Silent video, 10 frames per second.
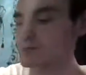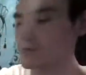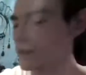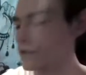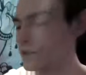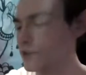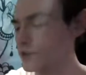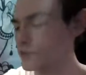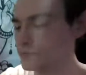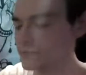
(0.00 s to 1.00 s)
Alright,
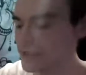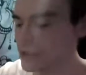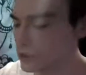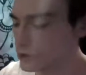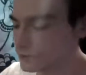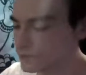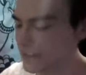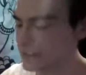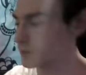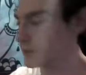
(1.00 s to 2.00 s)
Leo. So,
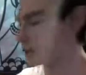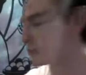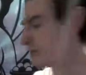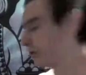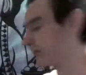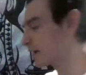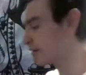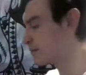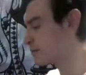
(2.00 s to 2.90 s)
at the bottom of the deck,